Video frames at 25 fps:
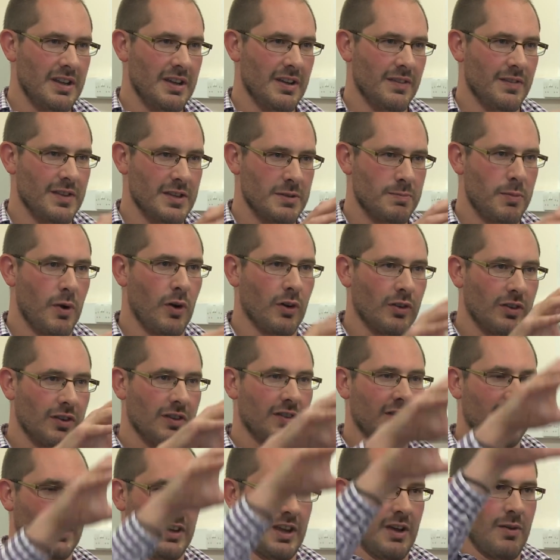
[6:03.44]
of these
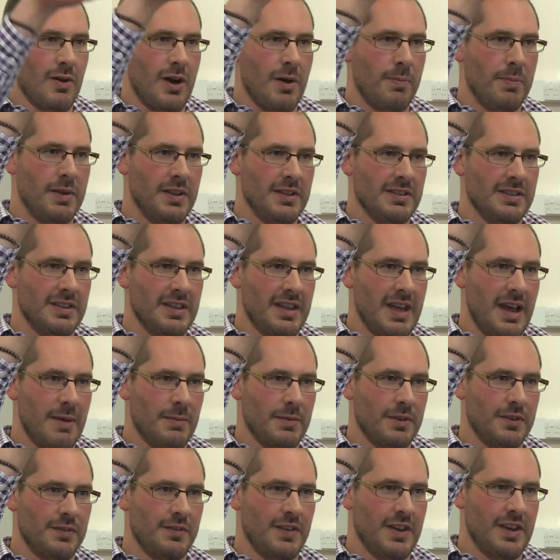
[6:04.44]
boxes that go up in the
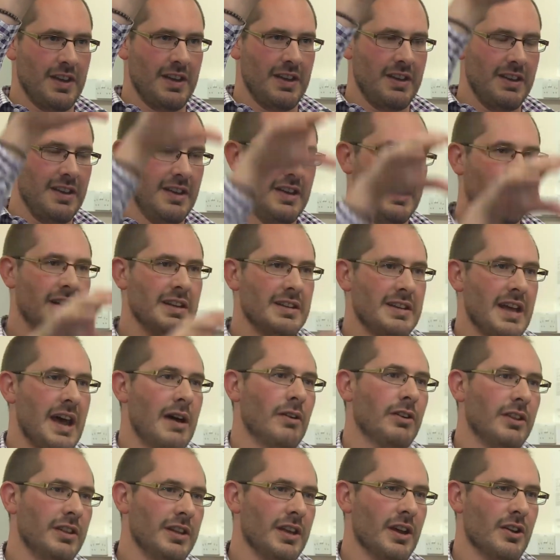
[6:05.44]
atmosphere,
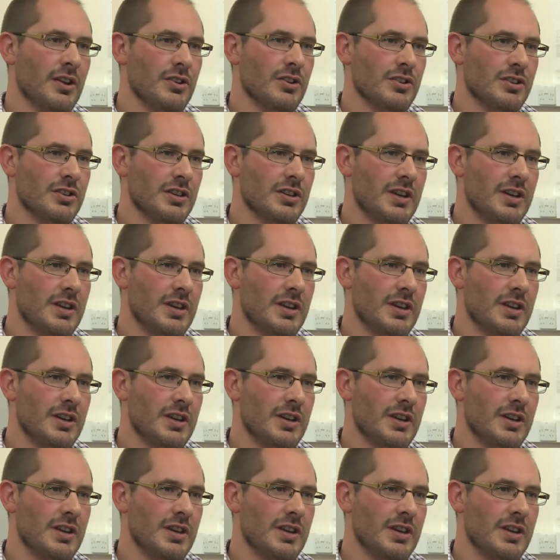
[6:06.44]
down in the ocean.